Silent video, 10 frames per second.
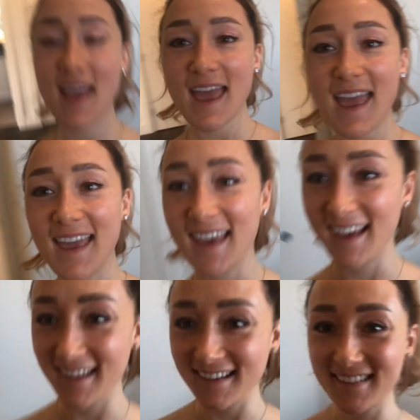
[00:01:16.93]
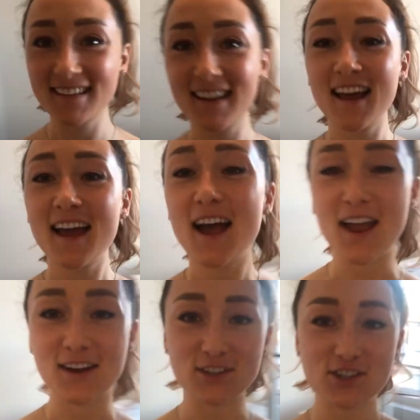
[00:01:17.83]
And
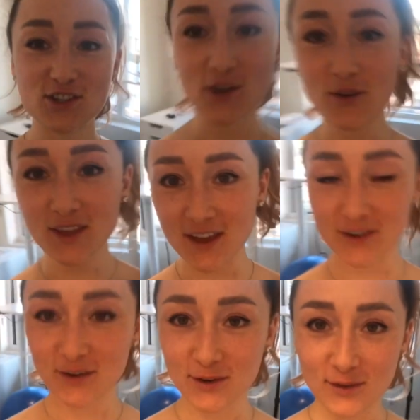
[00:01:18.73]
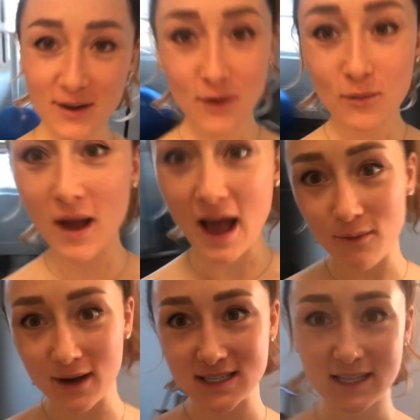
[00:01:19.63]
I'll show you how I
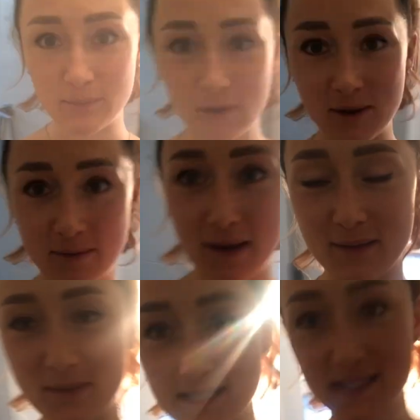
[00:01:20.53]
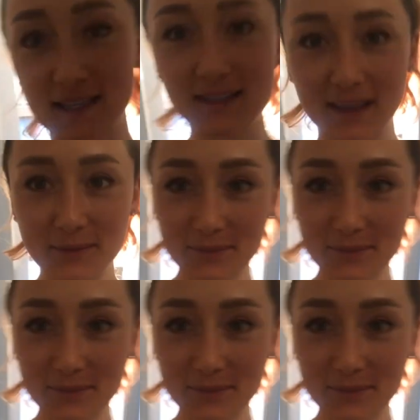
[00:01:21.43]
sleep on my back, basically.